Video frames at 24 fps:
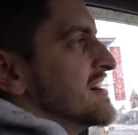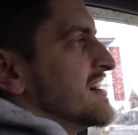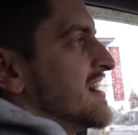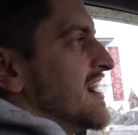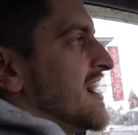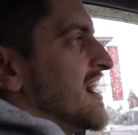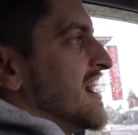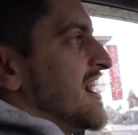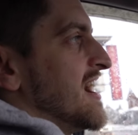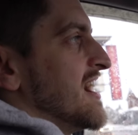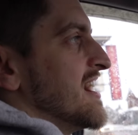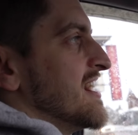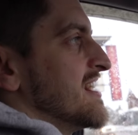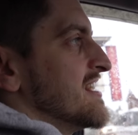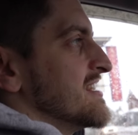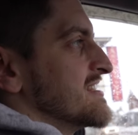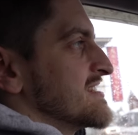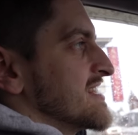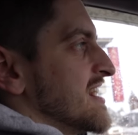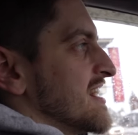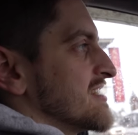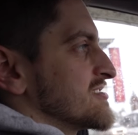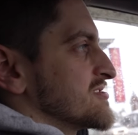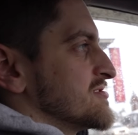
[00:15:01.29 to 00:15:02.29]
But uh,
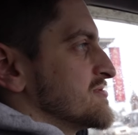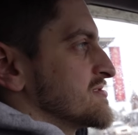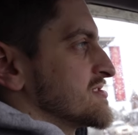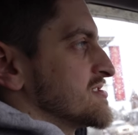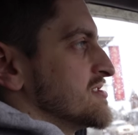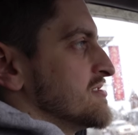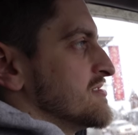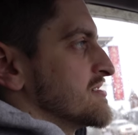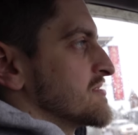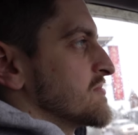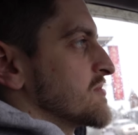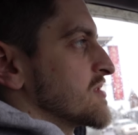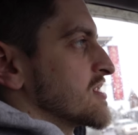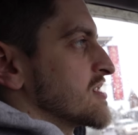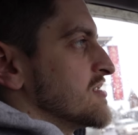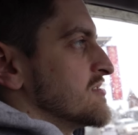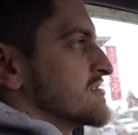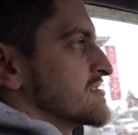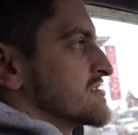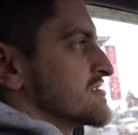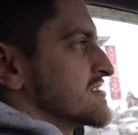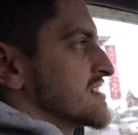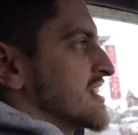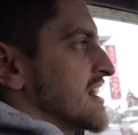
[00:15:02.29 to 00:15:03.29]
yeah, so it's snowing. We're
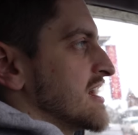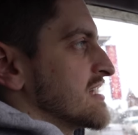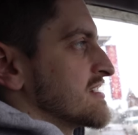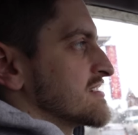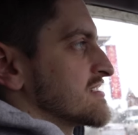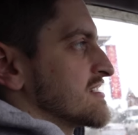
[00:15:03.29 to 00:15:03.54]
going to get